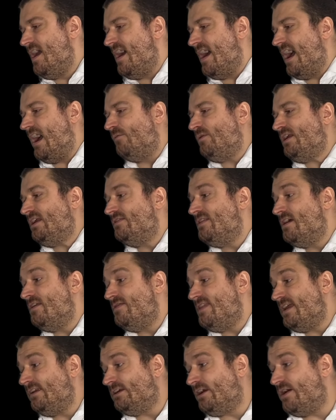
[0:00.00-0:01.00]
And we can
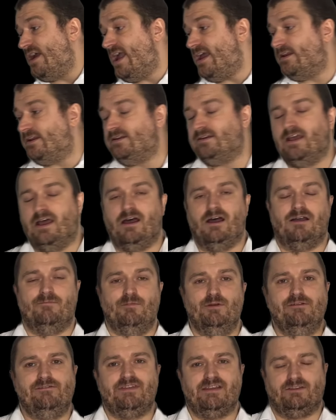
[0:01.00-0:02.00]
then go ahead and
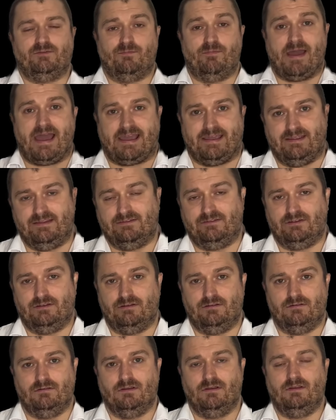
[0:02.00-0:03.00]
move things back
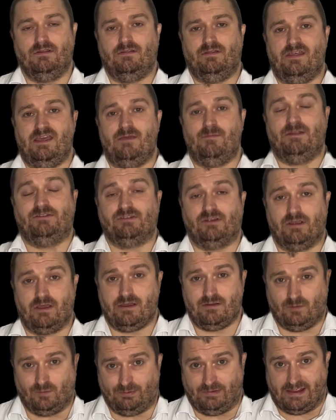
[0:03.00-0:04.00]
into the image and
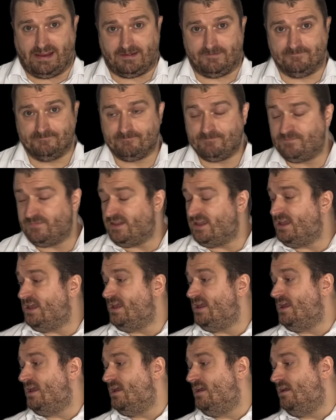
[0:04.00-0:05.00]
kernel plane
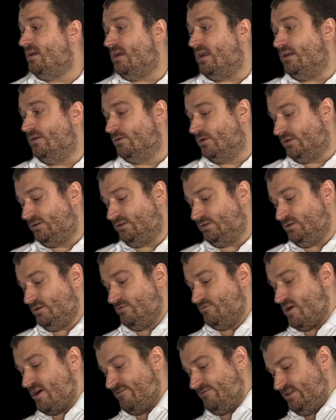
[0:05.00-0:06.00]
in order to
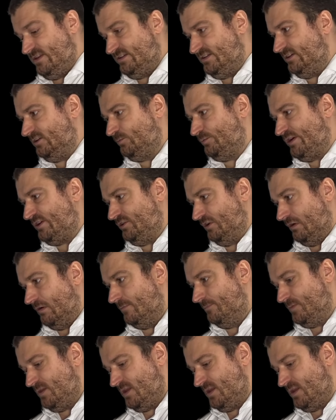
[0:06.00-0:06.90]
arrive at this expression.